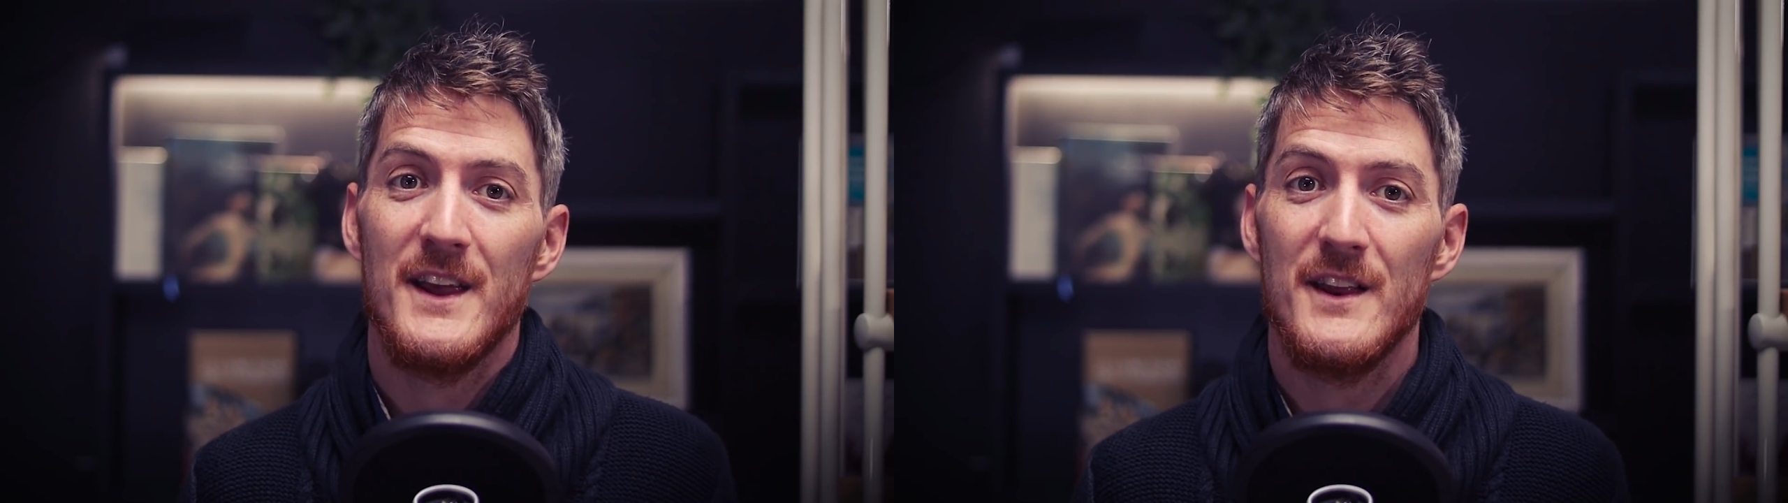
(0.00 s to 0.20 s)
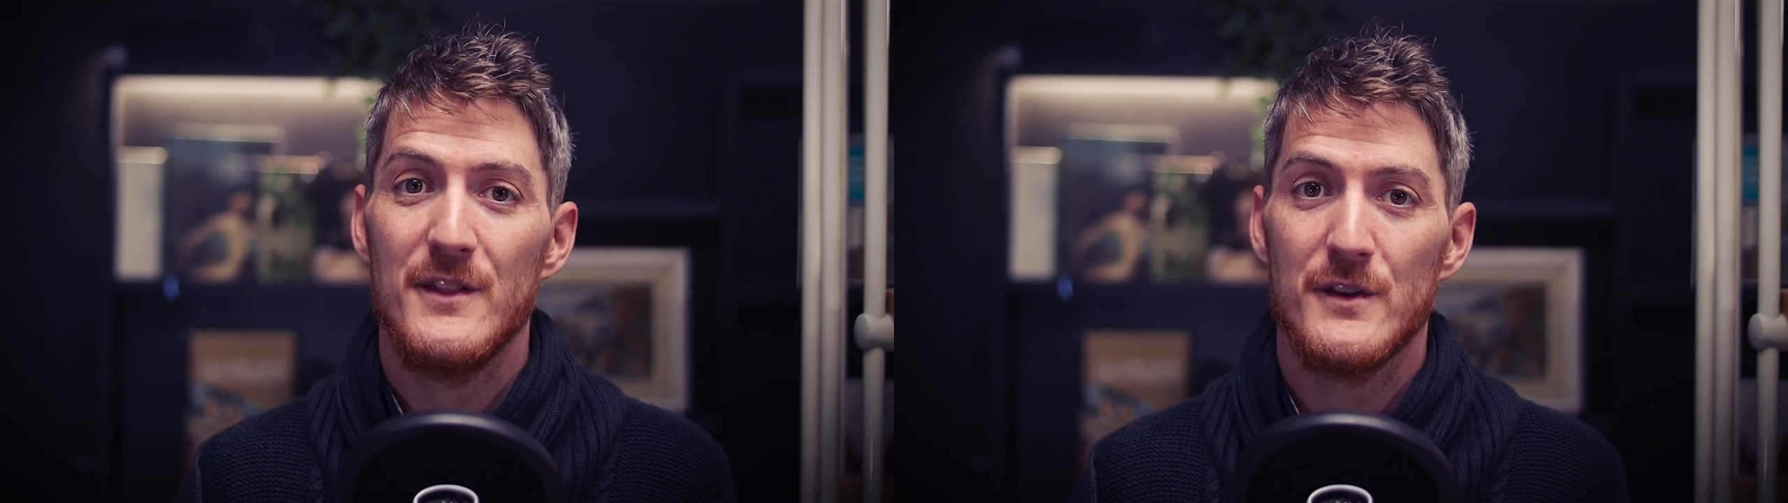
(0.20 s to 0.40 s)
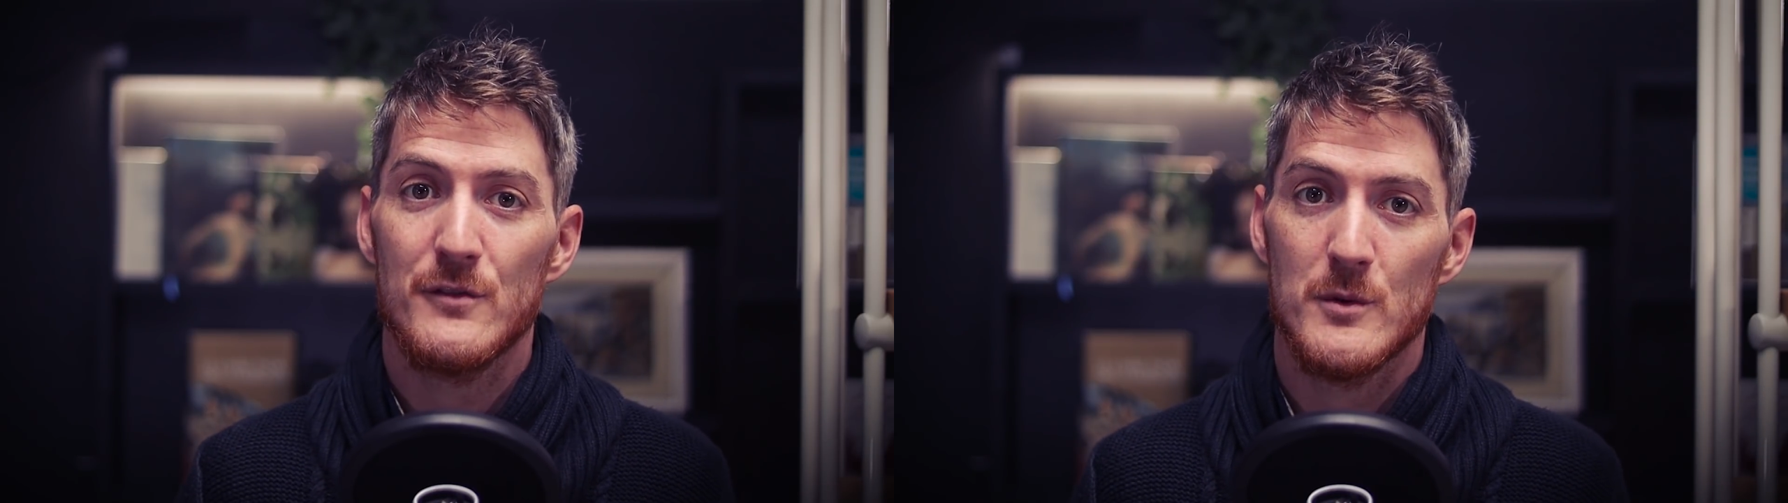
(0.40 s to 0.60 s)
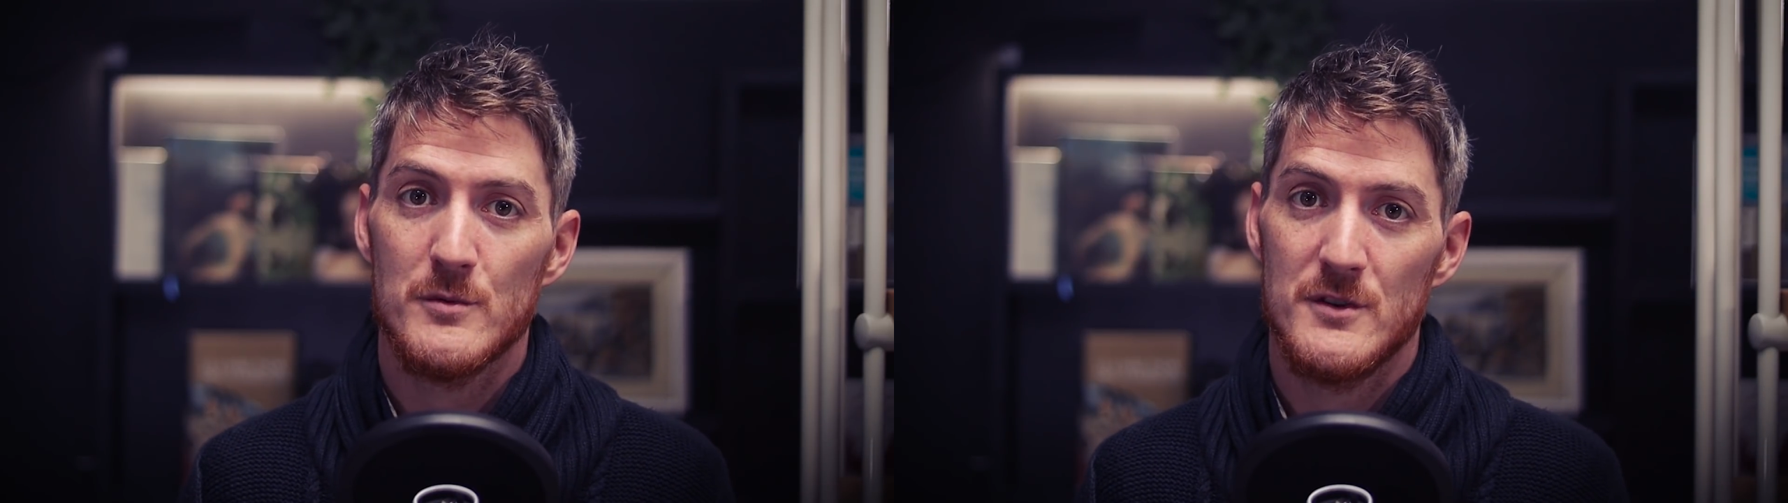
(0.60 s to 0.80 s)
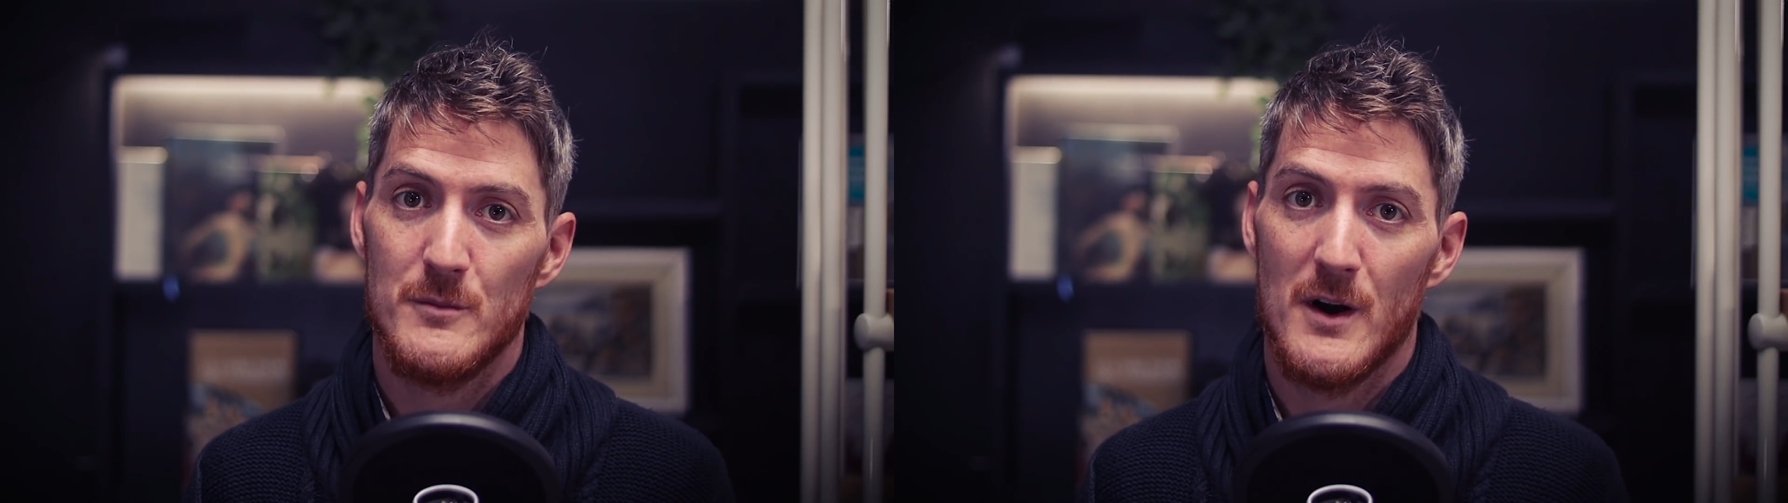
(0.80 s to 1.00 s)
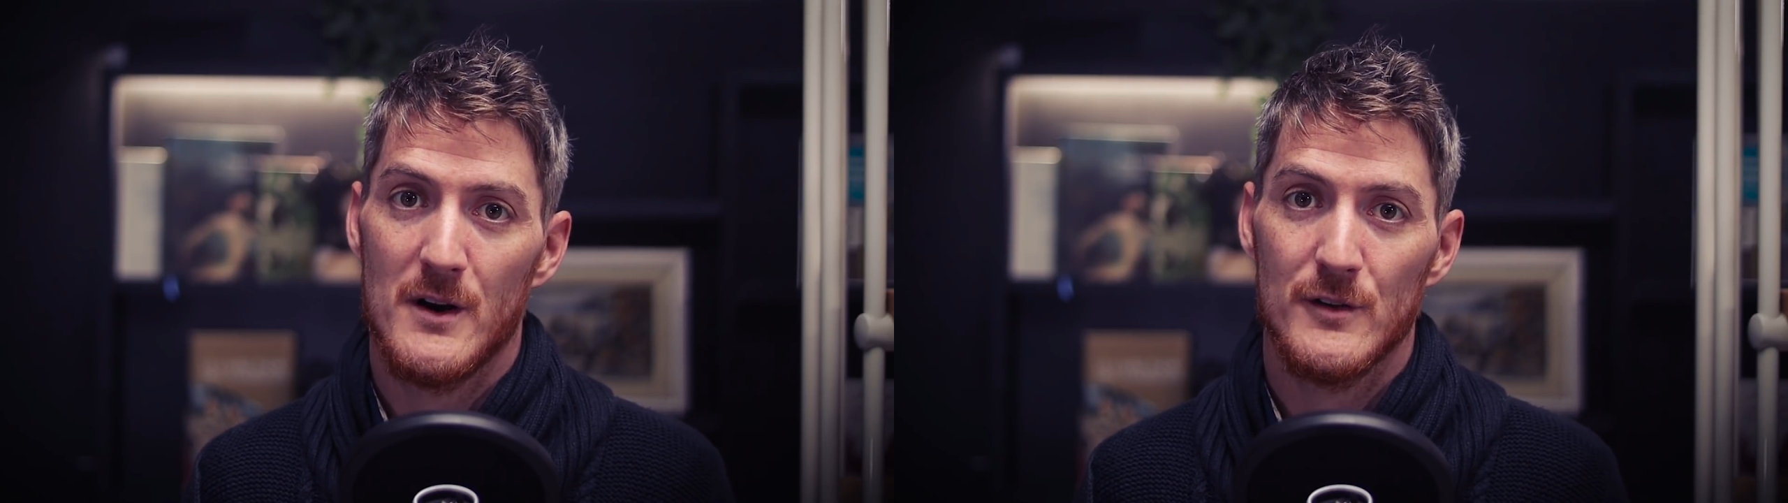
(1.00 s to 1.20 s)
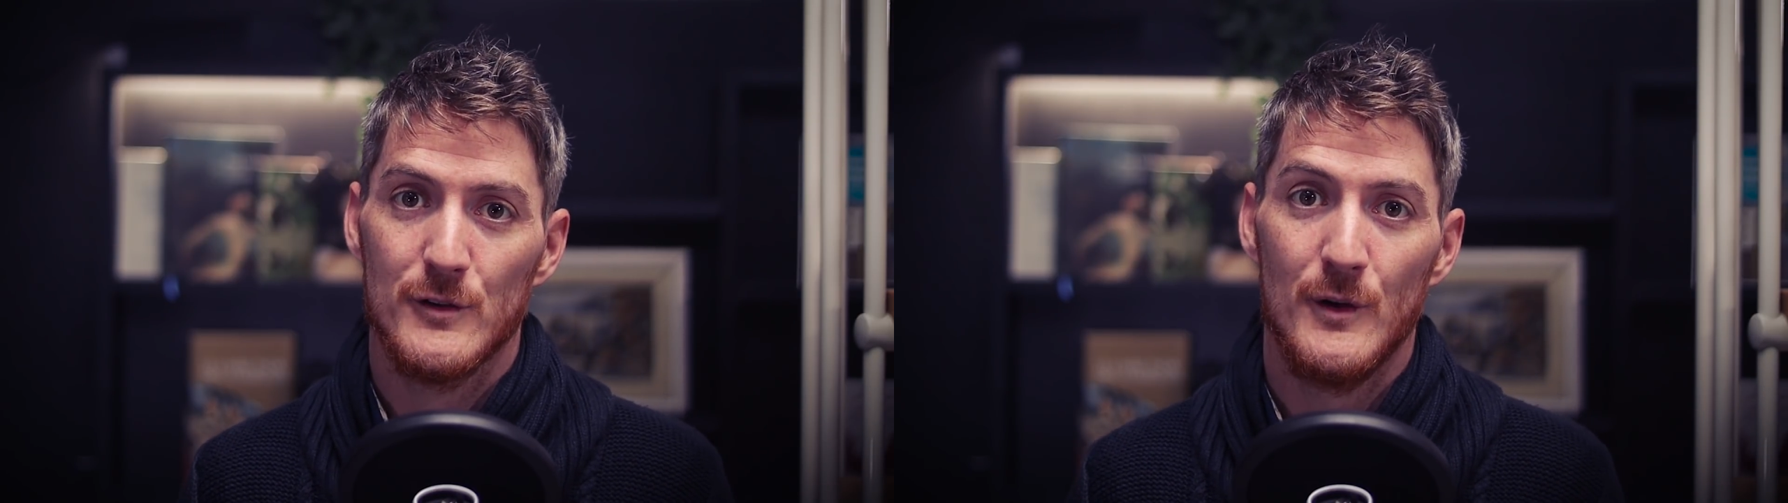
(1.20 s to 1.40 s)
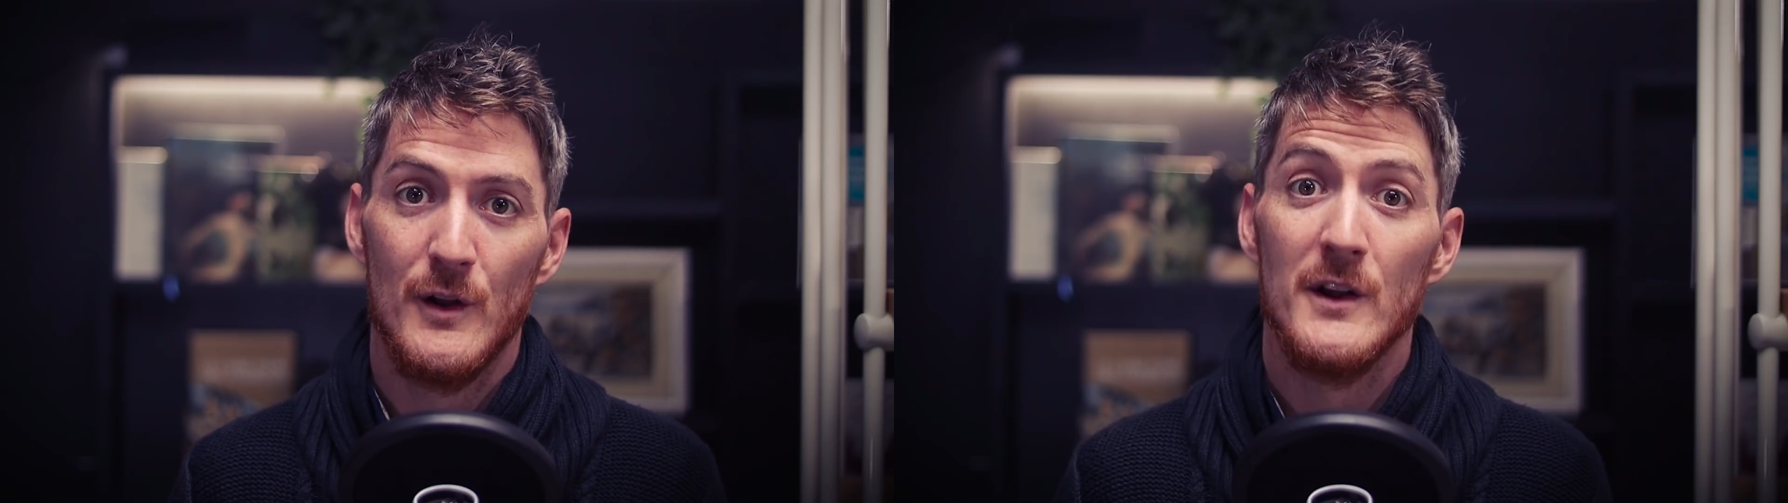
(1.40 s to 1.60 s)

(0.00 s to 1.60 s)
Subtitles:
in the description box.